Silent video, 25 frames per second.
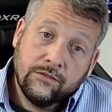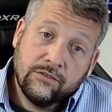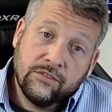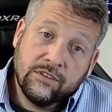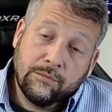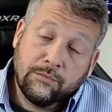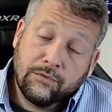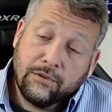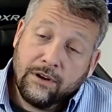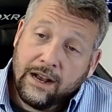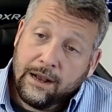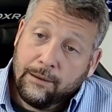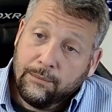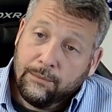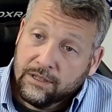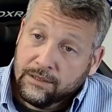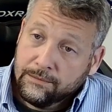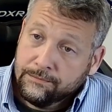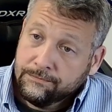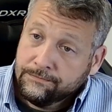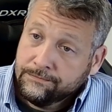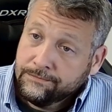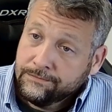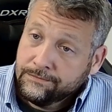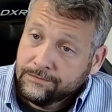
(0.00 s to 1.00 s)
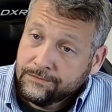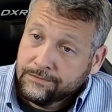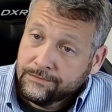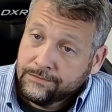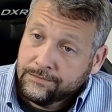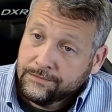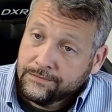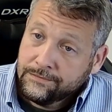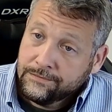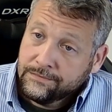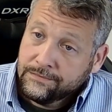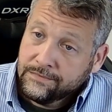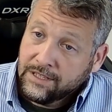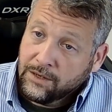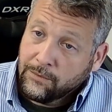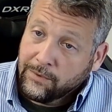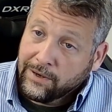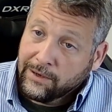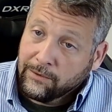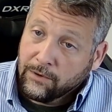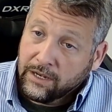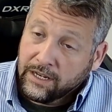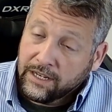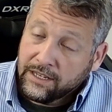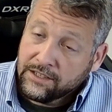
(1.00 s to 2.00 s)
So the problem that
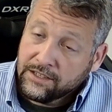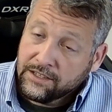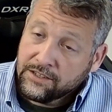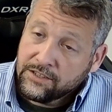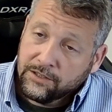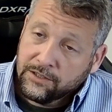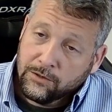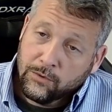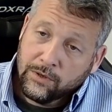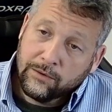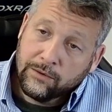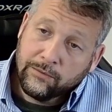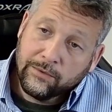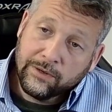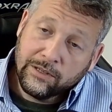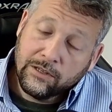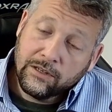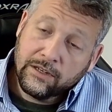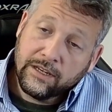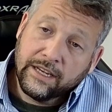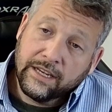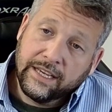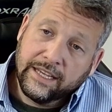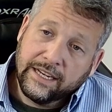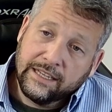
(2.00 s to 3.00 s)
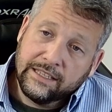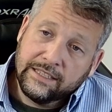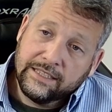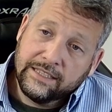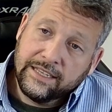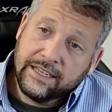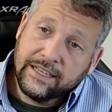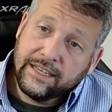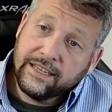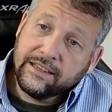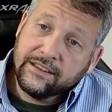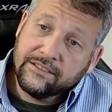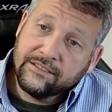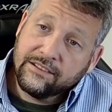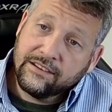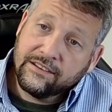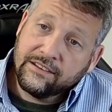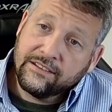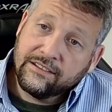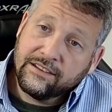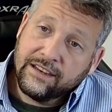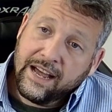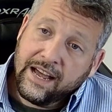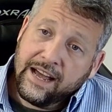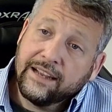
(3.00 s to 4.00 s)
we run into when we're looking at LEDs
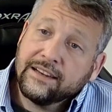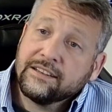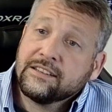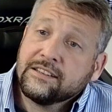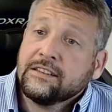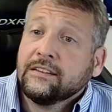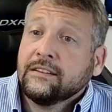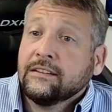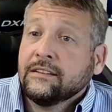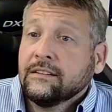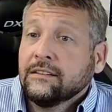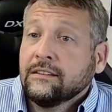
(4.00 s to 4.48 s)
is not